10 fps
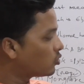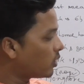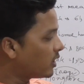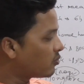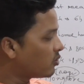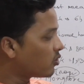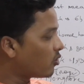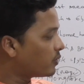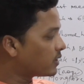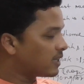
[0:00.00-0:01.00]
So it
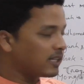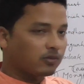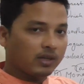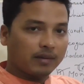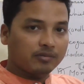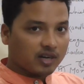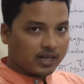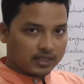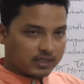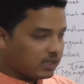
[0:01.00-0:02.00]
will obviously it will have
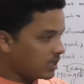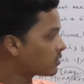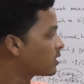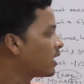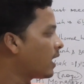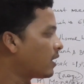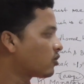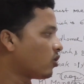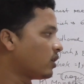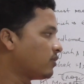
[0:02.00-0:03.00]
dry deciduous
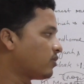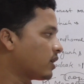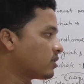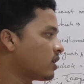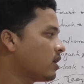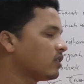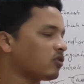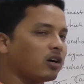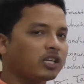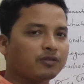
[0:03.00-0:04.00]
and thorny forest.
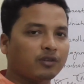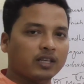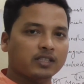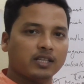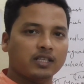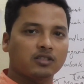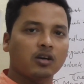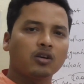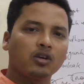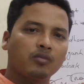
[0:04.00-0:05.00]
Thorny forest is
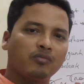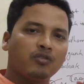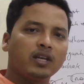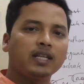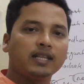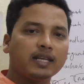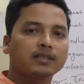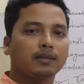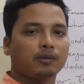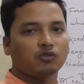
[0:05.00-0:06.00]
the very
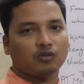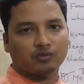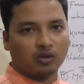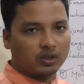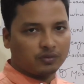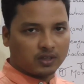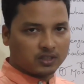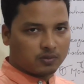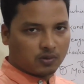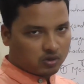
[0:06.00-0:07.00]
less amount of thorny
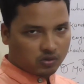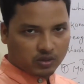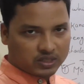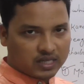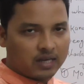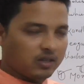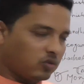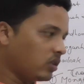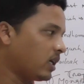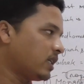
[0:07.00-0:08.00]
forest found in Orissa,
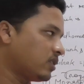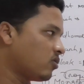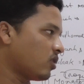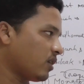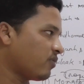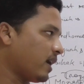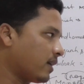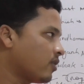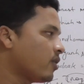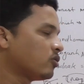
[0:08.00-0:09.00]
so that is not a
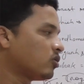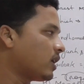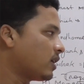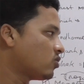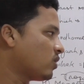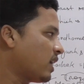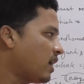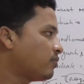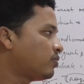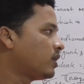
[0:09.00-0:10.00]
fact. So that is why
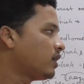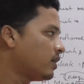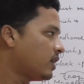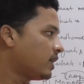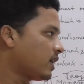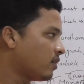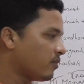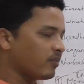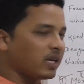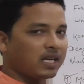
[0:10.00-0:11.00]
I have written
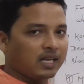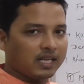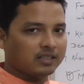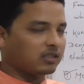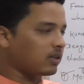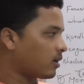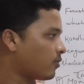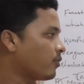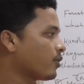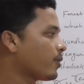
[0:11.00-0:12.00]
very less
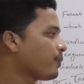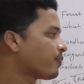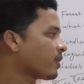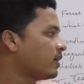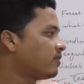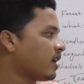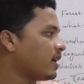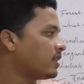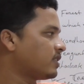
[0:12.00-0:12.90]
around. Dry